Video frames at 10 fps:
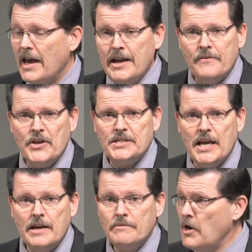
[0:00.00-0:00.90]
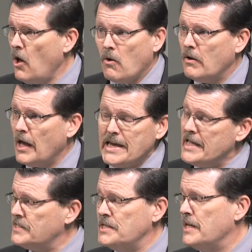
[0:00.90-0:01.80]
And if they say, No, I
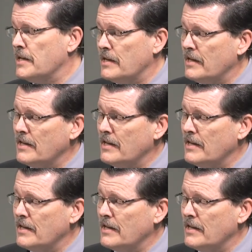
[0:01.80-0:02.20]
can't see it,